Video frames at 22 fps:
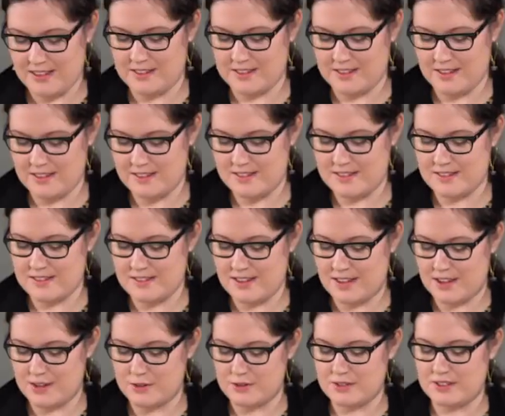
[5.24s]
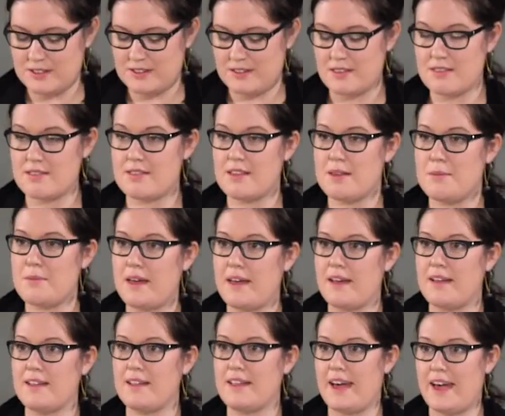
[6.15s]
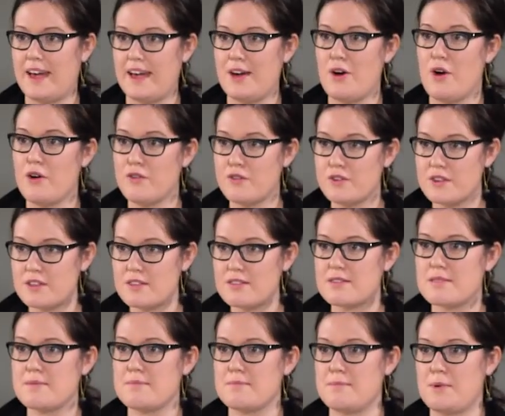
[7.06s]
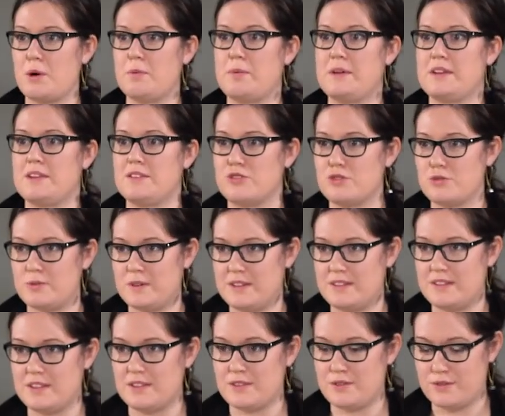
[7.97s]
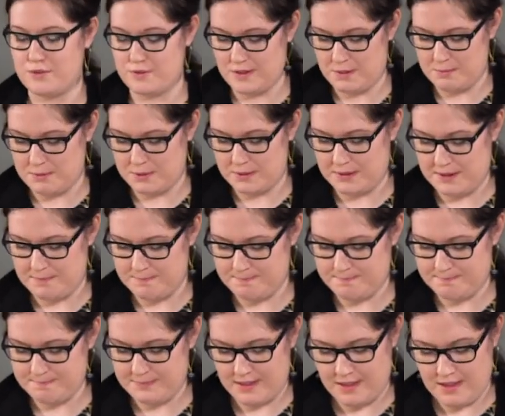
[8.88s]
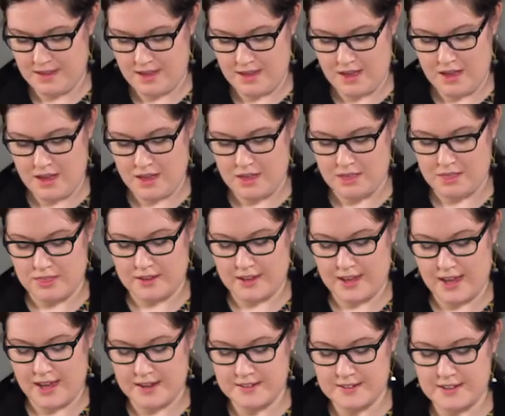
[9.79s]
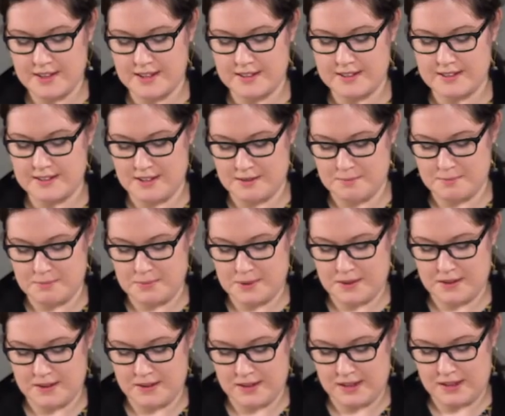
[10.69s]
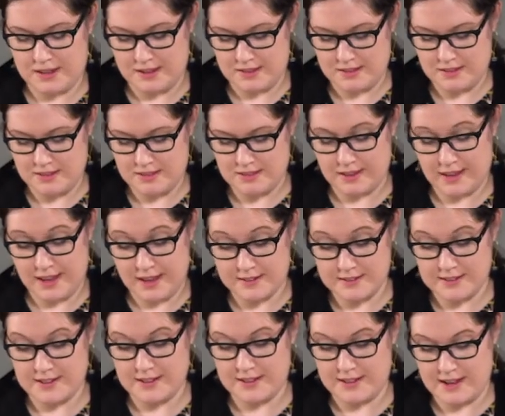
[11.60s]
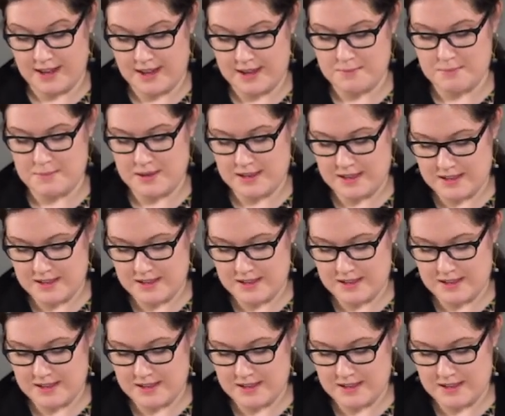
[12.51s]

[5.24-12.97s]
The test is held in the CBLA office, Melbourne, 20th of February. The candidate name